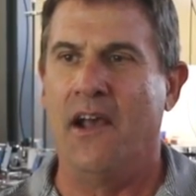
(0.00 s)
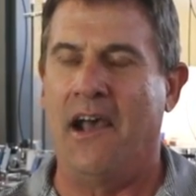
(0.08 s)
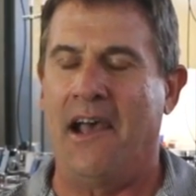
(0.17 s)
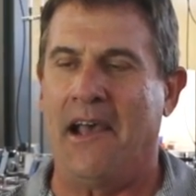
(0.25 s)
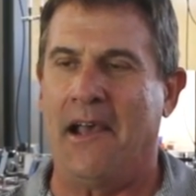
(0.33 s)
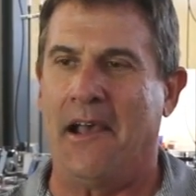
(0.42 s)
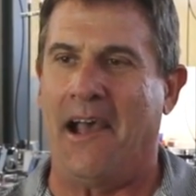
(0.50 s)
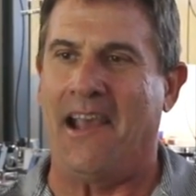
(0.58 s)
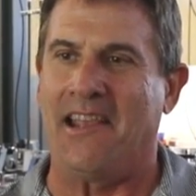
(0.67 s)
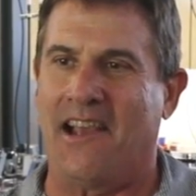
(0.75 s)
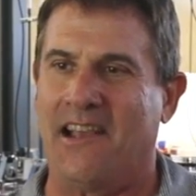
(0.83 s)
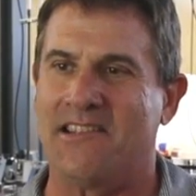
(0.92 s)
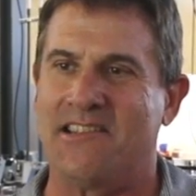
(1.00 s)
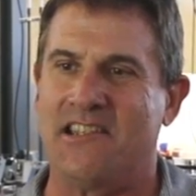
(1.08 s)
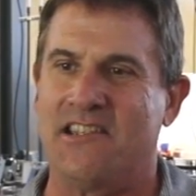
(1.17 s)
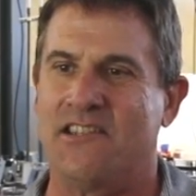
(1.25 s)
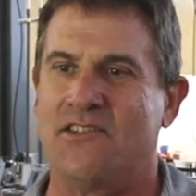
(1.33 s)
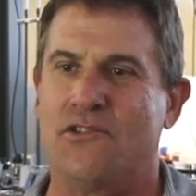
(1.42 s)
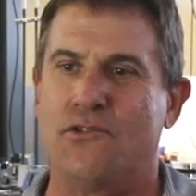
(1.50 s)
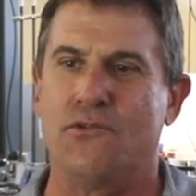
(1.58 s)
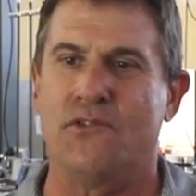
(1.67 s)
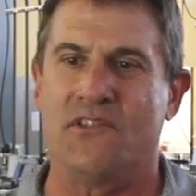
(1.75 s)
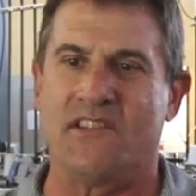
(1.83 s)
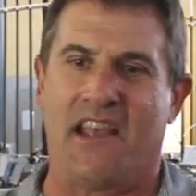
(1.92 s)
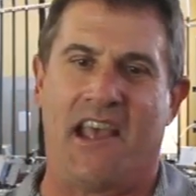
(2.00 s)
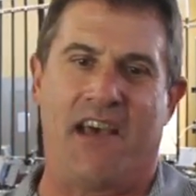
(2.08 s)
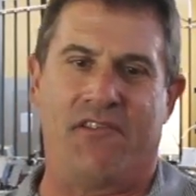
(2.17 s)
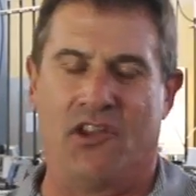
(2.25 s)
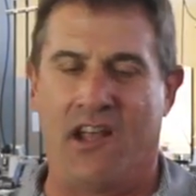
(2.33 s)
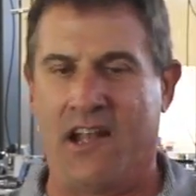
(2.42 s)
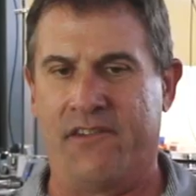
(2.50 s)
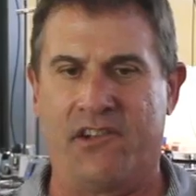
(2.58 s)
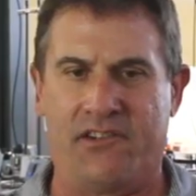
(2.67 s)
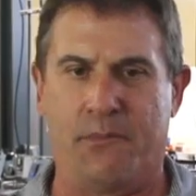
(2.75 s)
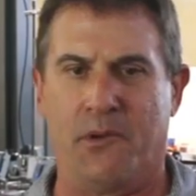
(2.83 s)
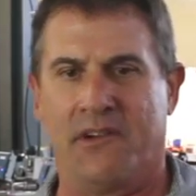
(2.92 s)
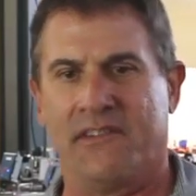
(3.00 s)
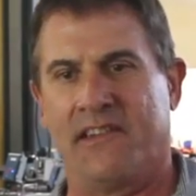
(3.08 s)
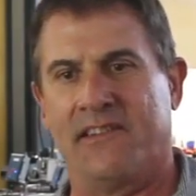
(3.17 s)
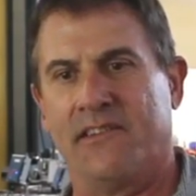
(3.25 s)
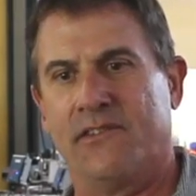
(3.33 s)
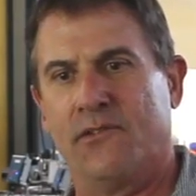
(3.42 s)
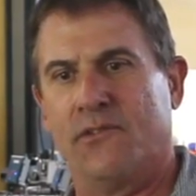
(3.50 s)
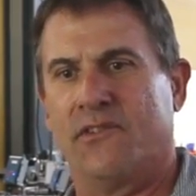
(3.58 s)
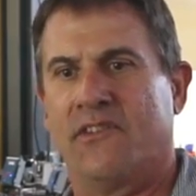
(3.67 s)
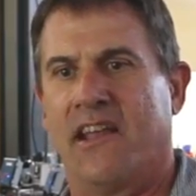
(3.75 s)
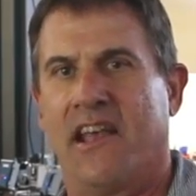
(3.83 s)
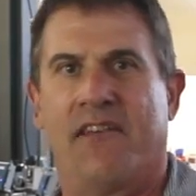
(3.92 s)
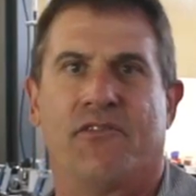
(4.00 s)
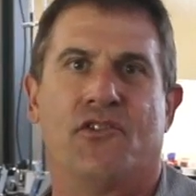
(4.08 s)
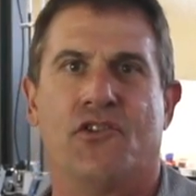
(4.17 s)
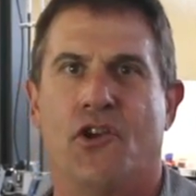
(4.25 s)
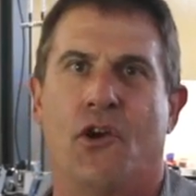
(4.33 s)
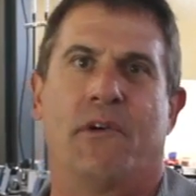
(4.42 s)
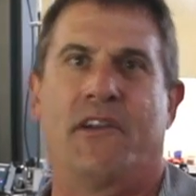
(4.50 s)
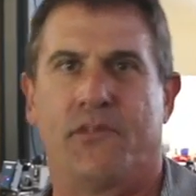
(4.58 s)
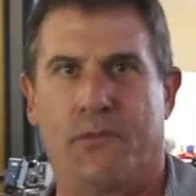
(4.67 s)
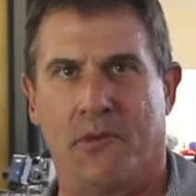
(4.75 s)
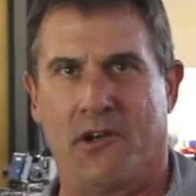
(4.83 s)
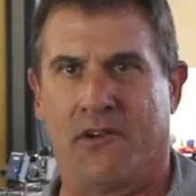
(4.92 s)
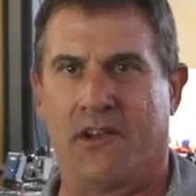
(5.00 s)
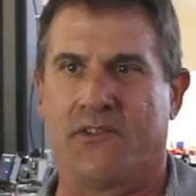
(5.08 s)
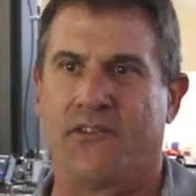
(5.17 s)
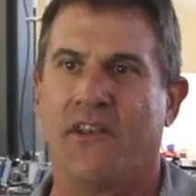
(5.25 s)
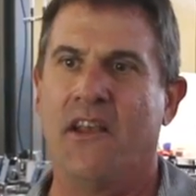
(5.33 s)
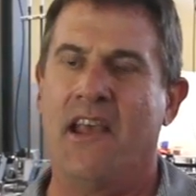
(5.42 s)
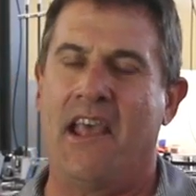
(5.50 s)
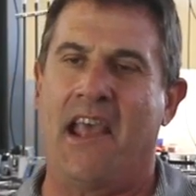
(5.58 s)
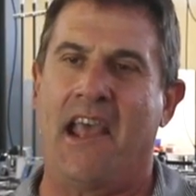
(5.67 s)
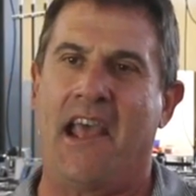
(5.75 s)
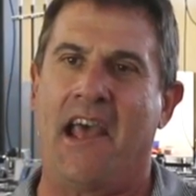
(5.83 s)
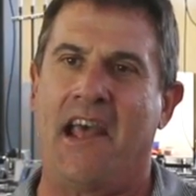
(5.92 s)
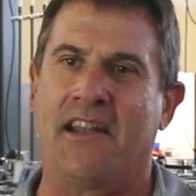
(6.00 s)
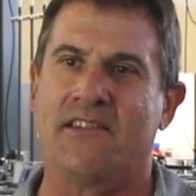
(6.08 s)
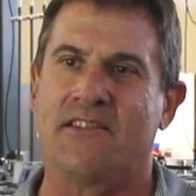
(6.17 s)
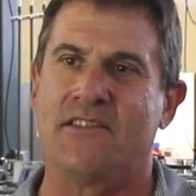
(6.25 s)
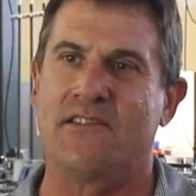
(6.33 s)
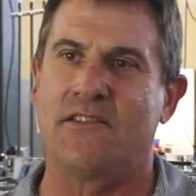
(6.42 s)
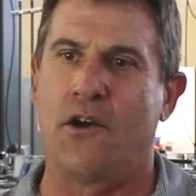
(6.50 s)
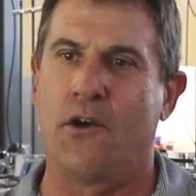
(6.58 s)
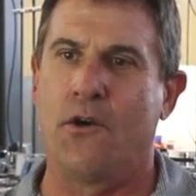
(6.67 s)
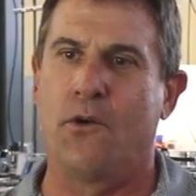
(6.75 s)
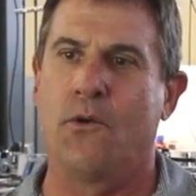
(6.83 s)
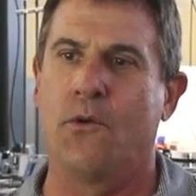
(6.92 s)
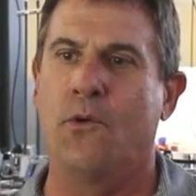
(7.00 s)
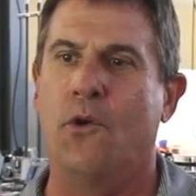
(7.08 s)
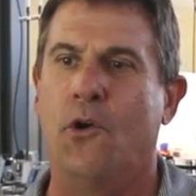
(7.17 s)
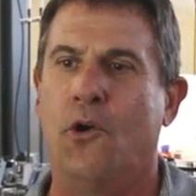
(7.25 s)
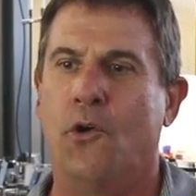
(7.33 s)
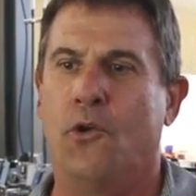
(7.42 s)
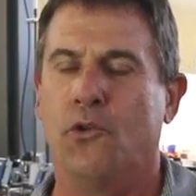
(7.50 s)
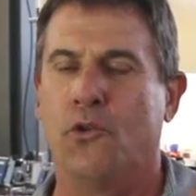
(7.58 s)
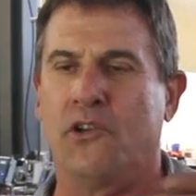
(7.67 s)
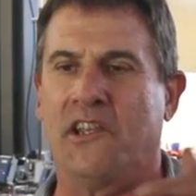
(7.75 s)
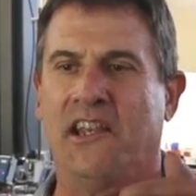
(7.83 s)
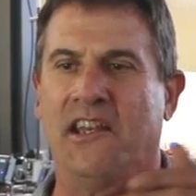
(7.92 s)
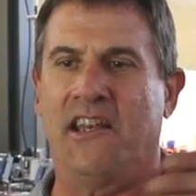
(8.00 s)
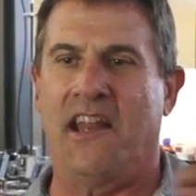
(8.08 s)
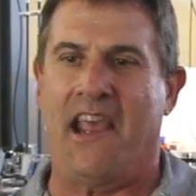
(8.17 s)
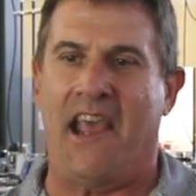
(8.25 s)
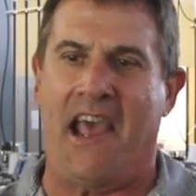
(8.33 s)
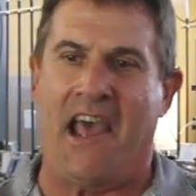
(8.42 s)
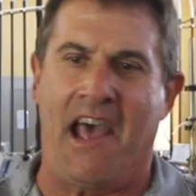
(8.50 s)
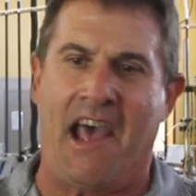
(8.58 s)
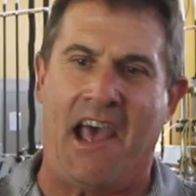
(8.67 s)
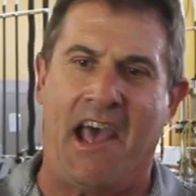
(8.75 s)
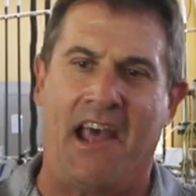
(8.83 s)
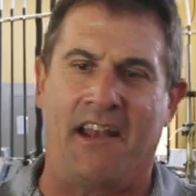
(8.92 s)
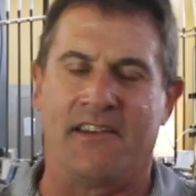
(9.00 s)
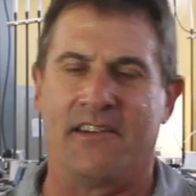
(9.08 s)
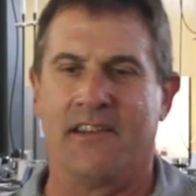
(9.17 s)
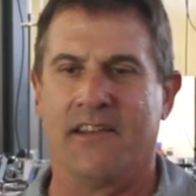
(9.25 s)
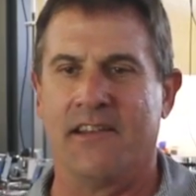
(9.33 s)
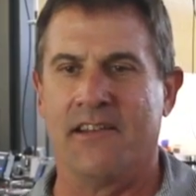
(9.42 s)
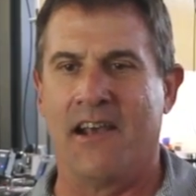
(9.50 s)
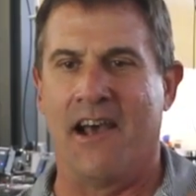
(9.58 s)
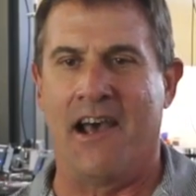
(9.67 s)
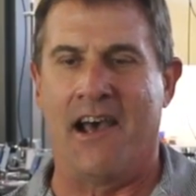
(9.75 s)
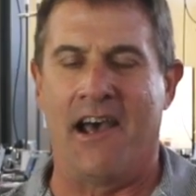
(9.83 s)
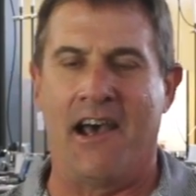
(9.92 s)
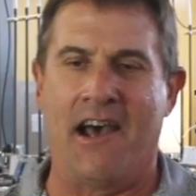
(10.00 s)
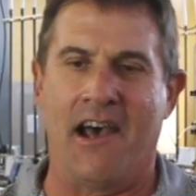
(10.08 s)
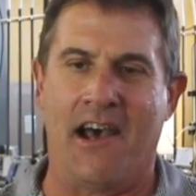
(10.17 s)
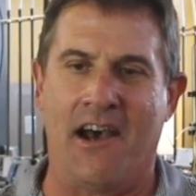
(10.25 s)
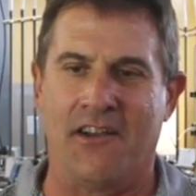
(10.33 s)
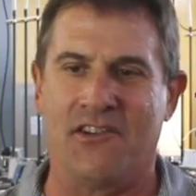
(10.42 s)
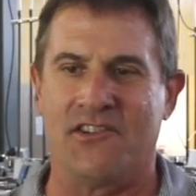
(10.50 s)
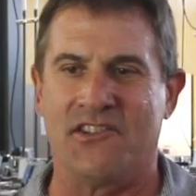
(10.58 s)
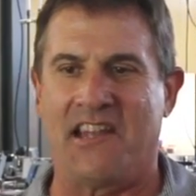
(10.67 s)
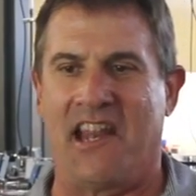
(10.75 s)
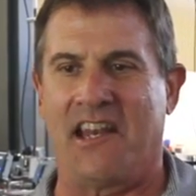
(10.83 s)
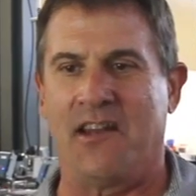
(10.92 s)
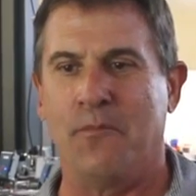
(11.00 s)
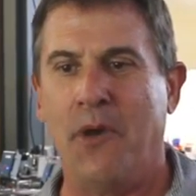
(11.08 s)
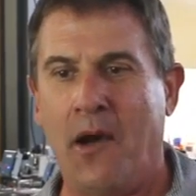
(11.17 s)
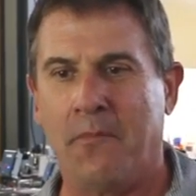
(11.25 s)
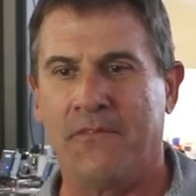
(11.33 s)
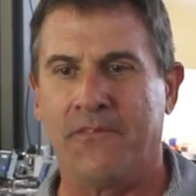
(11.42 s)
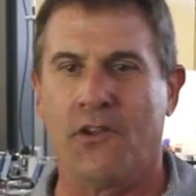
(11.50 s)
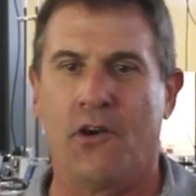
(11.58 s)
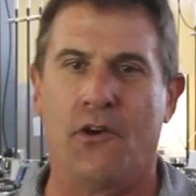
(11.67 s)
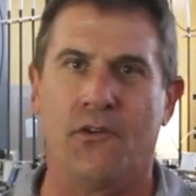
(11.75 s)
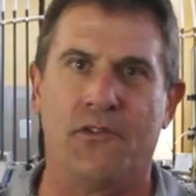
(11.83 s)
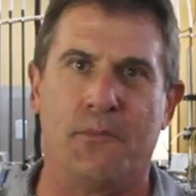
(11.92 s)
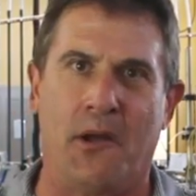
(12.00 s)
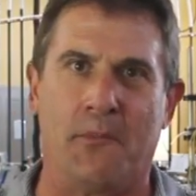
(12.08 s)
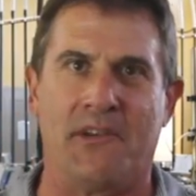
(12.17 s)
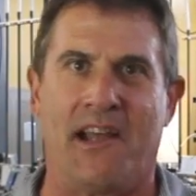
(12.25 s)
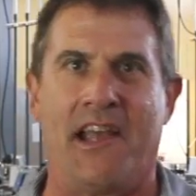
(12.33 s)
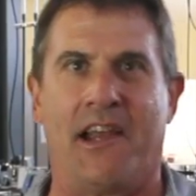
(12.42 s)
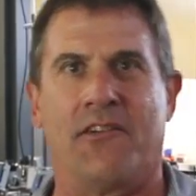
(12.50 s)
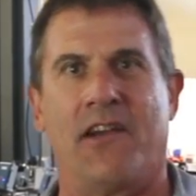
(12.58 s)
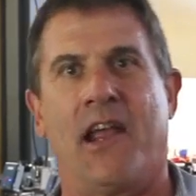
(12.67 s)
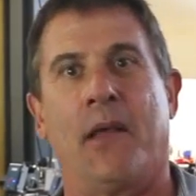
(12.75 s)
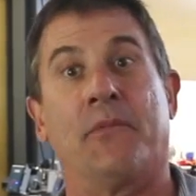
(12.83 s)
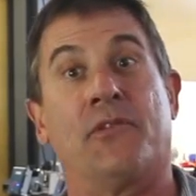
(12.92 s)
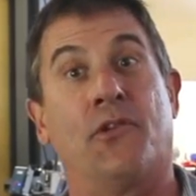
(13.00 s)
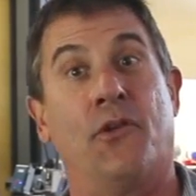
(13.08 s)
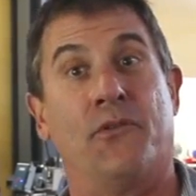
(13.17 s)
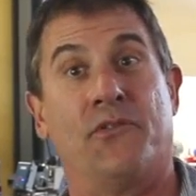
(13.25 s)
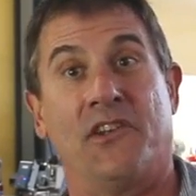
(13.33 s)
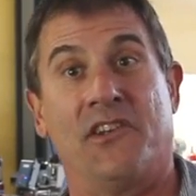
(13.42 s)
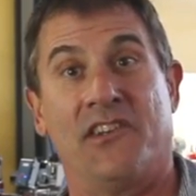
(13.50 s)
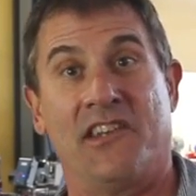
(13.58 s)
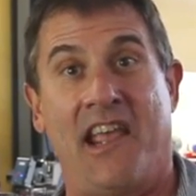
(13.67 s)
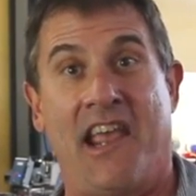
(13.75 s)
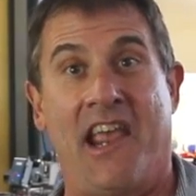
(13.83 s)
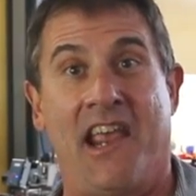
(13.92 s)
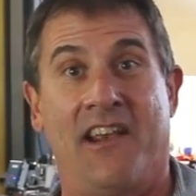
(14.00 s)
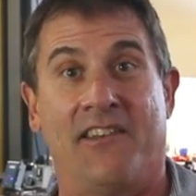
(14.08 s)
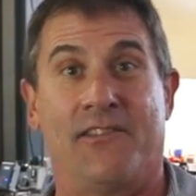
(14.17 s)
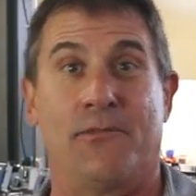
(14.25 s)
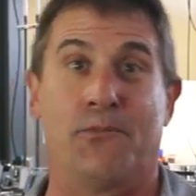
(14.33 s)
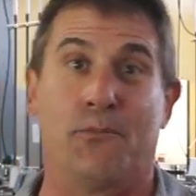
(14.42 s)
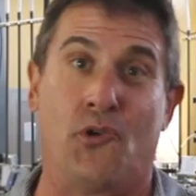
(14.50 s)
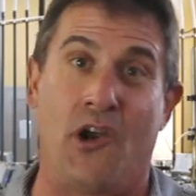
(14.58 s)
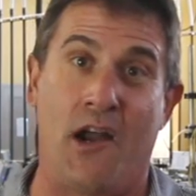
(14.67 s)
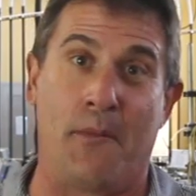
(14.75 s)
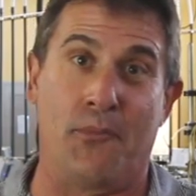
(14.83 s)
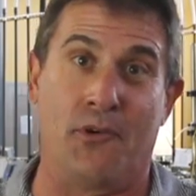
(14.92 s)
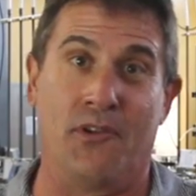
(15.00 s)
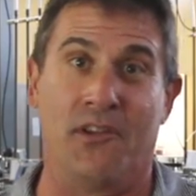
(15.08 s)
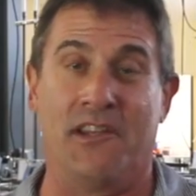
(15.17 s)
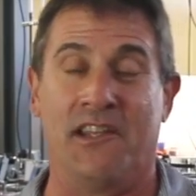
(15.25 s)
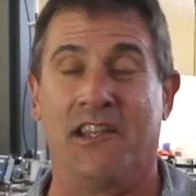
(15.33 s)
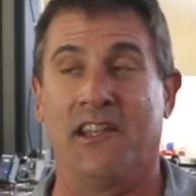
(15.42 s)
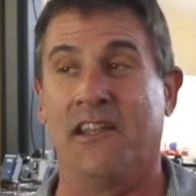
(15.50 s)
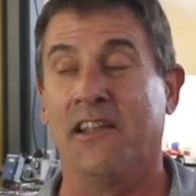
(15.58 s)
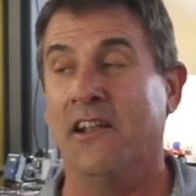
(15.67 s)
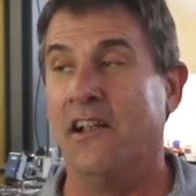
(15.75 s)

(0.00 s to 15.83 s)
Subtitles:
I see students that have a lot of experience. I see students that have no experience, and so looking at understanding pump flows, pump diagrams, closing tanks properly.